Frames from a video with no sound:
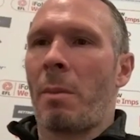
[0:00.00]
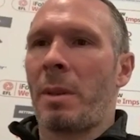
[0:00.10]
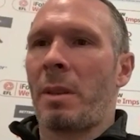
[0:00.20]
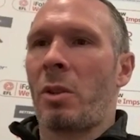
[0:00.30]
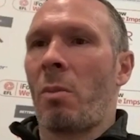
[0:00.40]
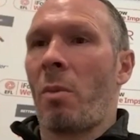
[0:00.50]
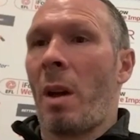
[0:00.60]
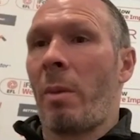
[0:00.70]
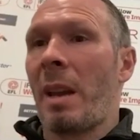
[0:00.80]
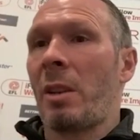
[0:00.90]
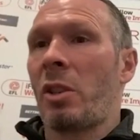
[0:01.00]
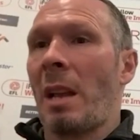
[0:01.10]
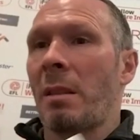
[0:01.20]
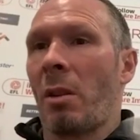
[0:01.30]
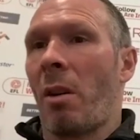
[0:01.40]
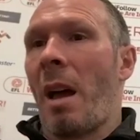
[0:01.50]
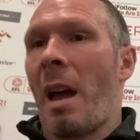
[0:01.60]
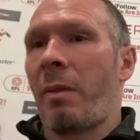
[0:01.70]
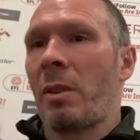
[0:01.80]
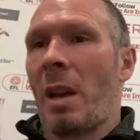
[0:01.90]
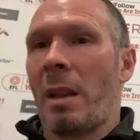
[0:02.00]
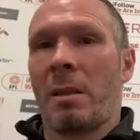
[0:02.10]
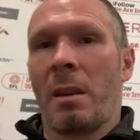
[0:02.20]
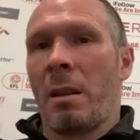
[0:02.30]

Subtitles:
position where we had a chance or half a chance.